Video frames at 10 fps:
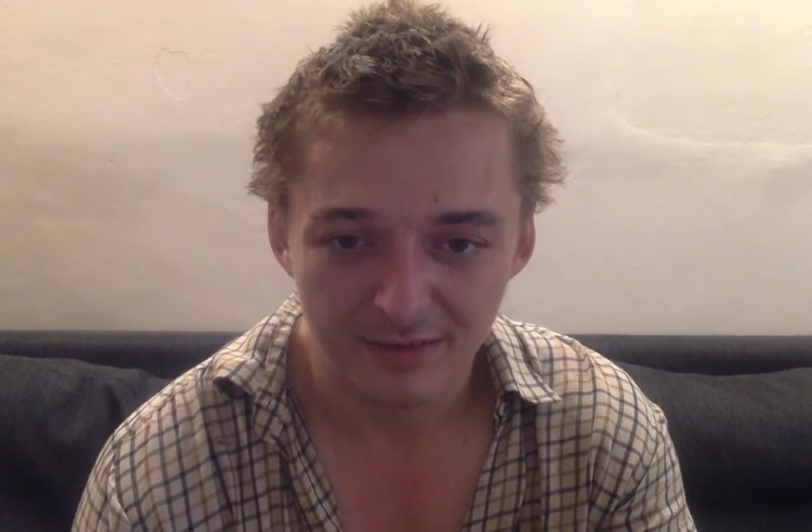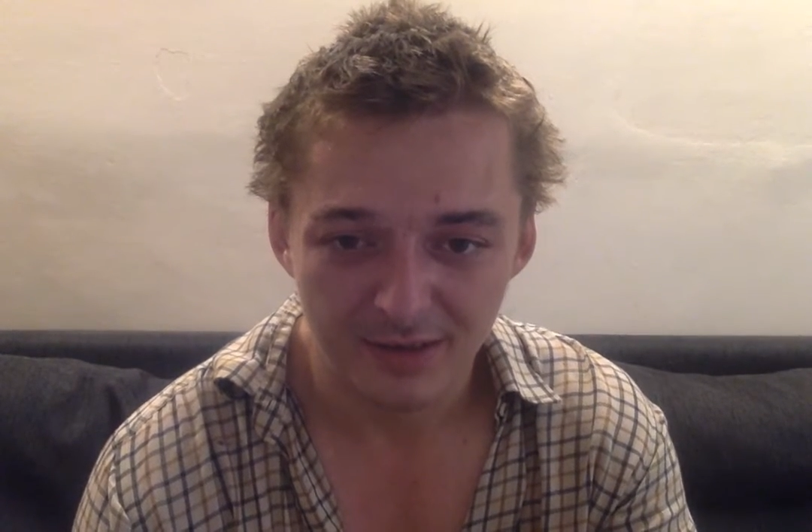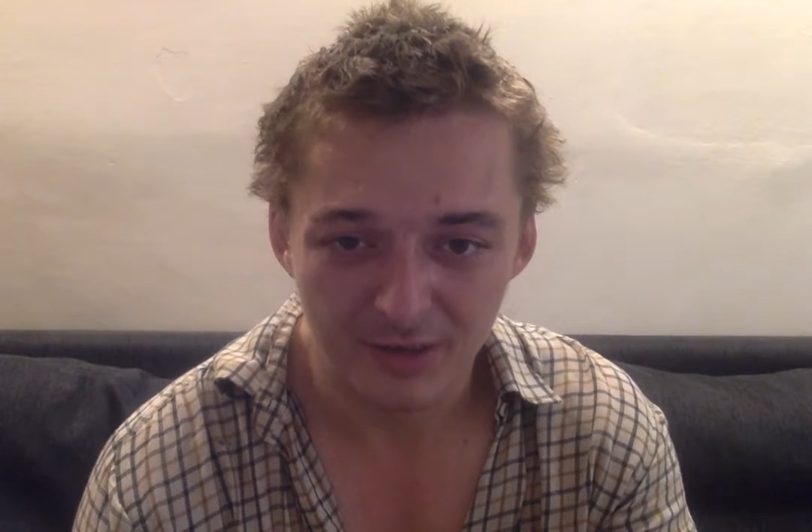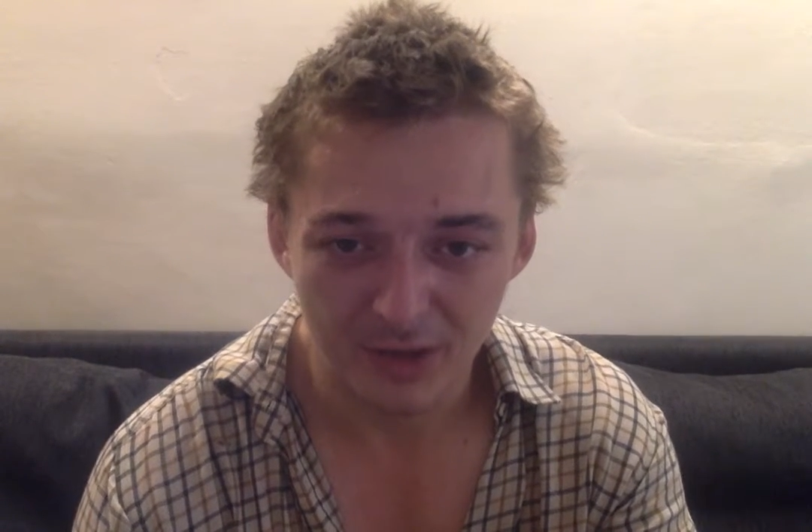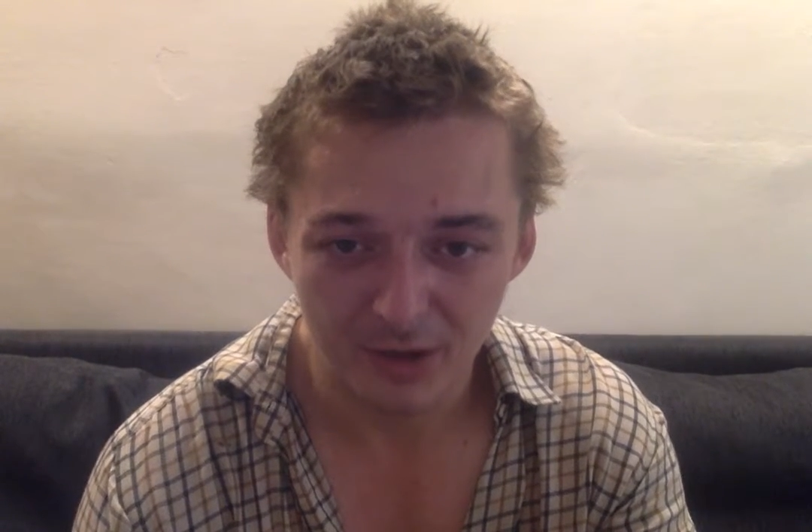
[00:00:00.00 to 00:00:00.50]

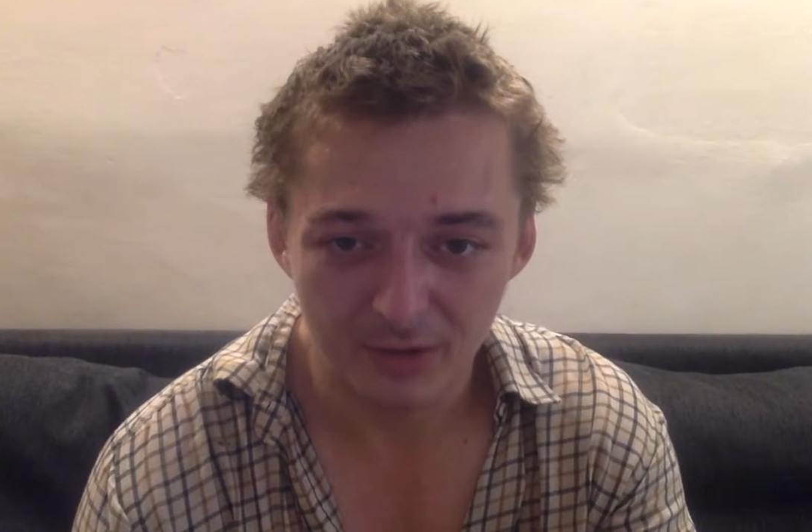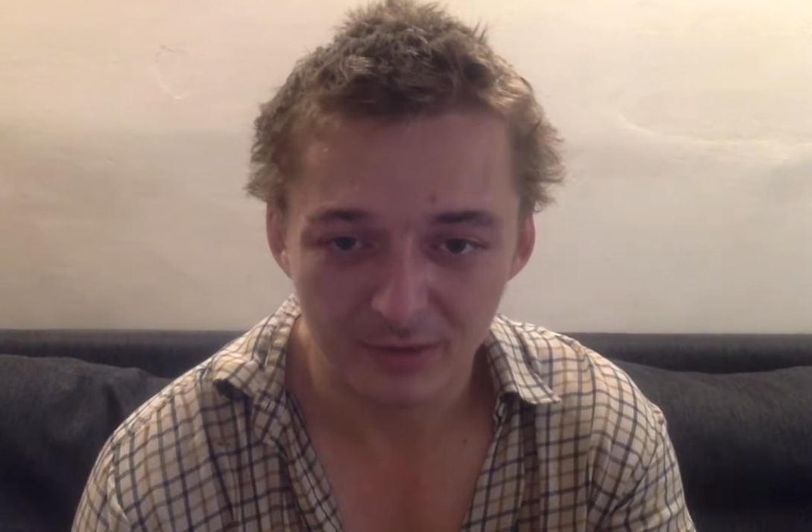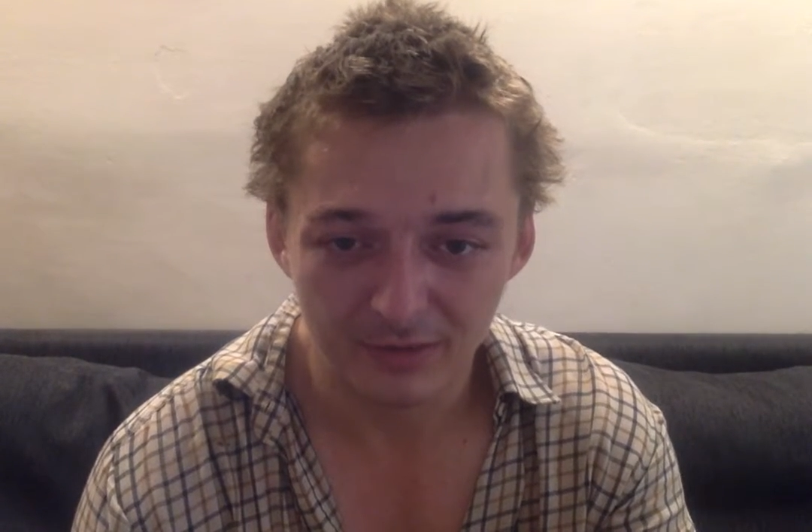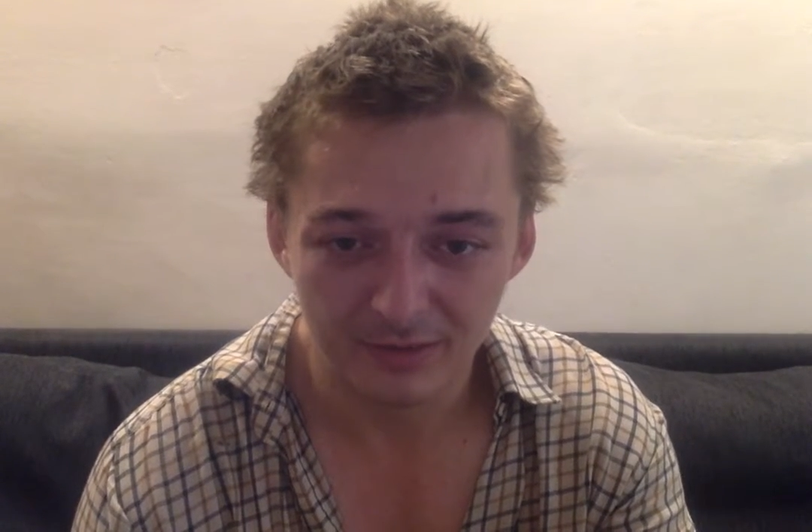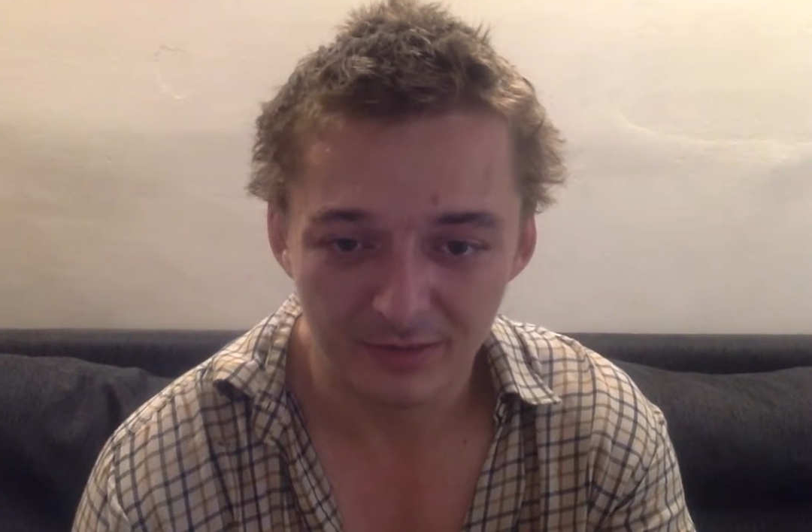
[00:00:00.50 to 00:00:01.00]
a
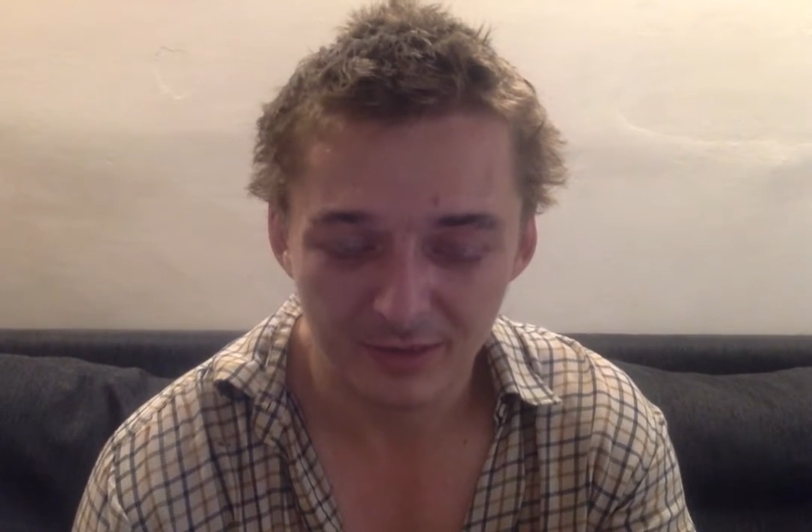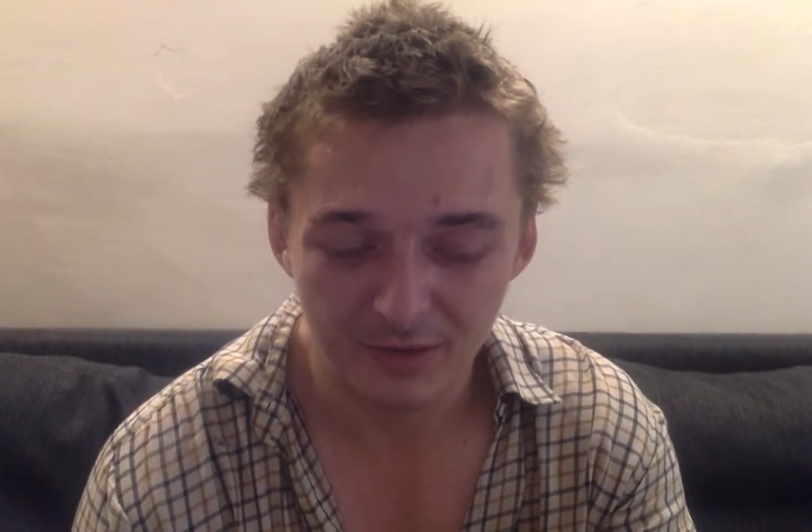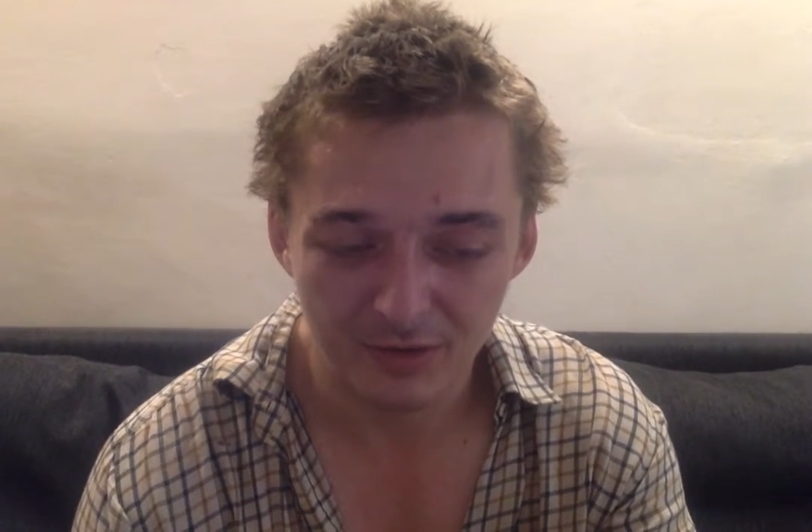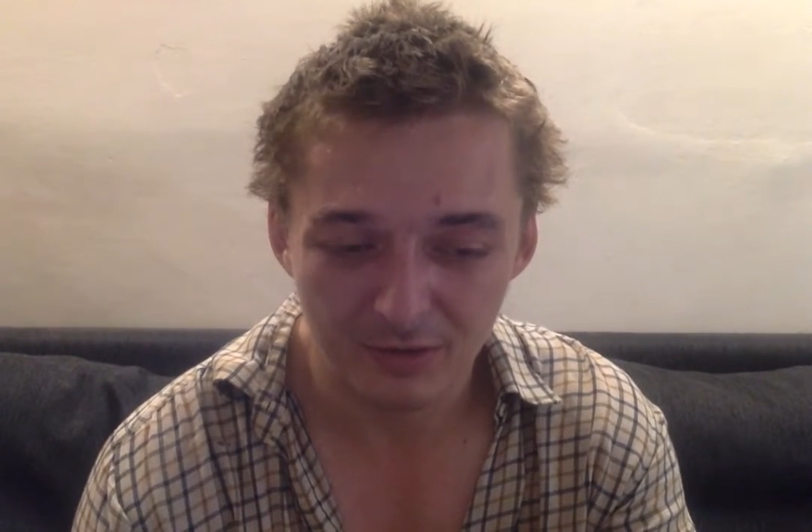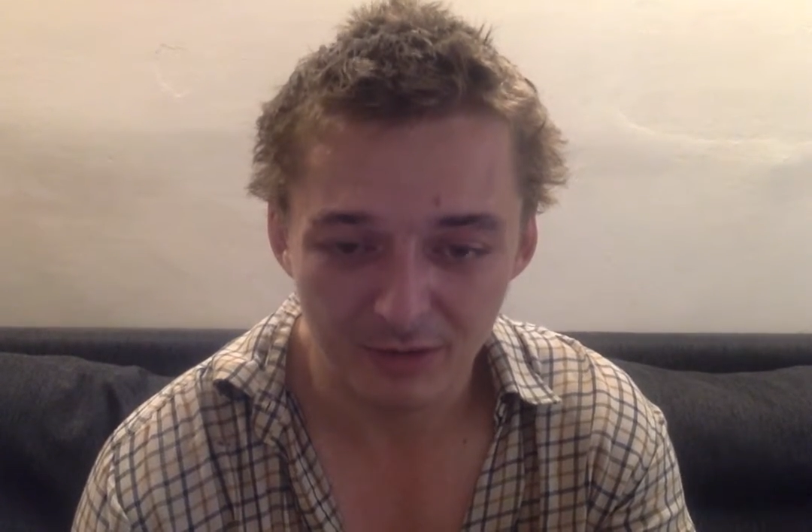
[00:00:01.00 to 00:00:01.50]
total, like,
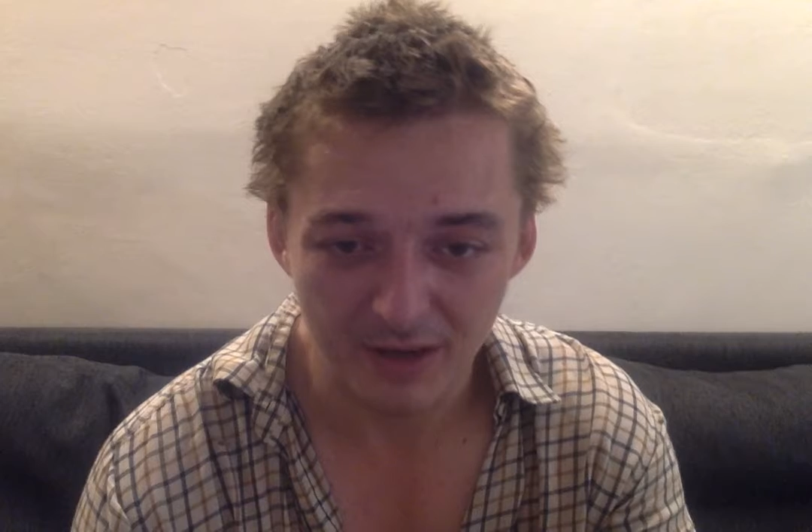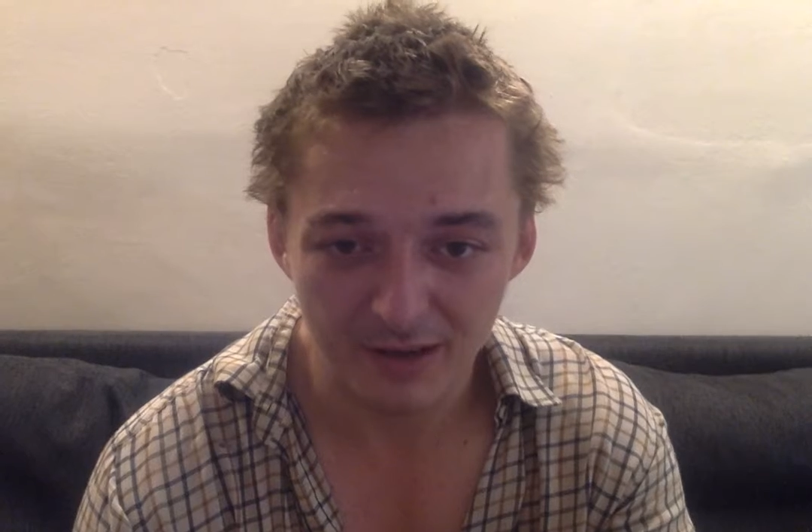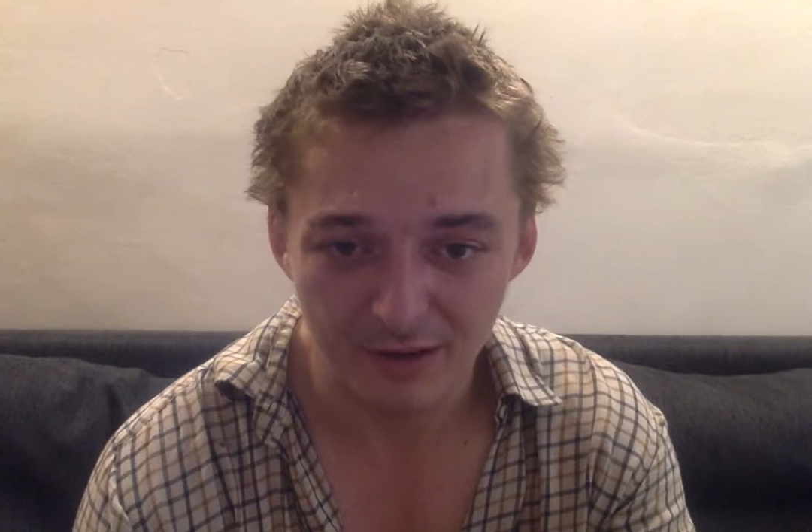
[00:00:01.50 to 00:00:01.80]
great